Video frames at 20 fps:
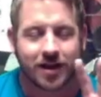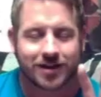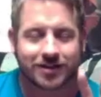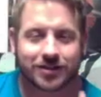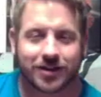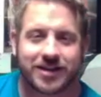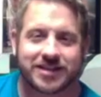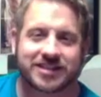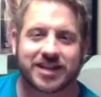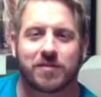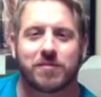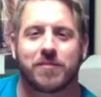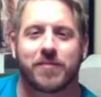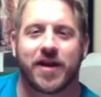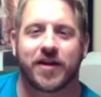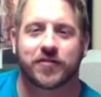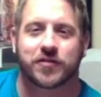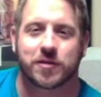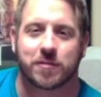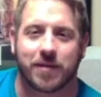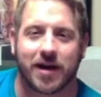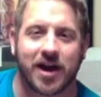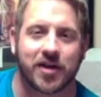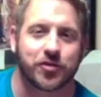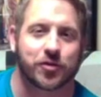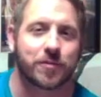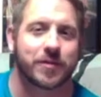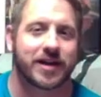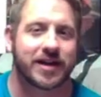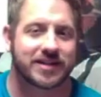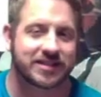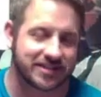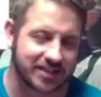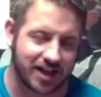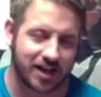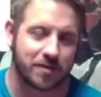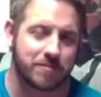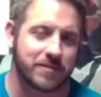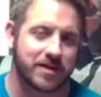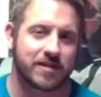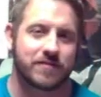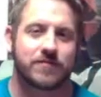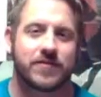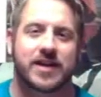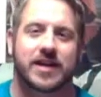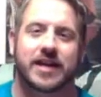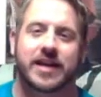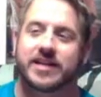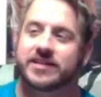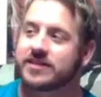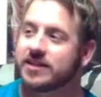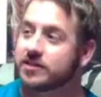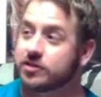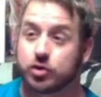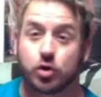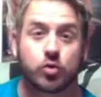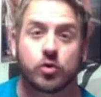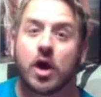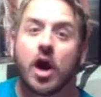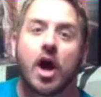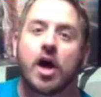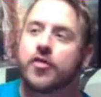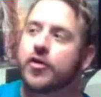So he's coming back from the bathroom, and he's telling me and Vinny, he says, dude,